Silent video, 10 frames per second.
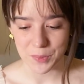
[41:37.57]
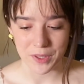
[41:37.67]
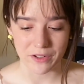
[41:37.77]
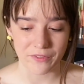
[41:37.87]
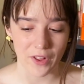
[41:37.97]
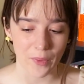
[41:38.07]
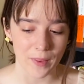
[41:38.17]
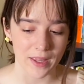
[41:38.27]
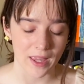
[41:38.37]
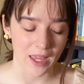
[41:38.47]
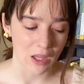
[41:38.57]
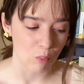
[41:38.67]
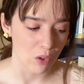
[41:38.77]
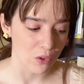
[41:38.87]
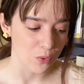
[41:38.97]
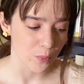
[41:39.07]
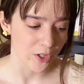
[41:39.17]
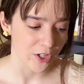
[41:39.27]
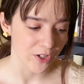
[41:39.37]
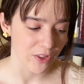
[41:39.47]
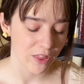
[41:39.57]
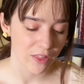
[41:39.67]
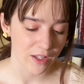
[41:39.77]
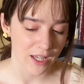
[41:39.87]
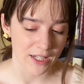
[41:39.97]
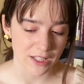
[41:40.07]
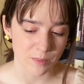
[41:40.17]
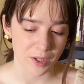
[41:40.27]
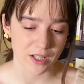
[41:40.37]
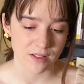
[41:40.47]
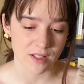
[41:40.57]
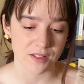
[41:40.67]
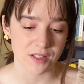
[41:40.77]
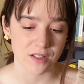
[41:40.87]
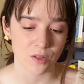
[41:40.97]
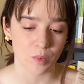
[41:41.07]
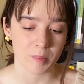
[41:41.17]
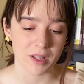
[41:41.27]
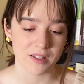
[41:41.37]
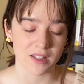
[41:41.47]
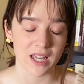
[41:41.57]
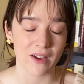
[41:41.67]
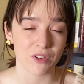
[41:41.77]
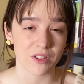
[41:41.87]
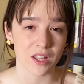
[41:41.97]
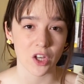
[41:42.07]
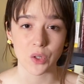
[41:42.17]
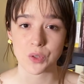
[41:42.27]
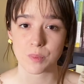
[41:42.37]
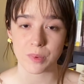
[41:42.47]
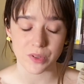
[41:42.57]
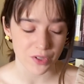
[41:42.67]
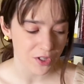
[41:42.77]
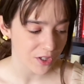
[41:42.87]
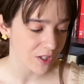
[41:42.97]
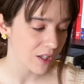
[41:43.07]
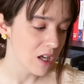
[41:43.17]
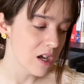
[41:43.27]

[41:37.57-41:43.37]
We are following a world where Earth can experience a season where basically everything goes berserk.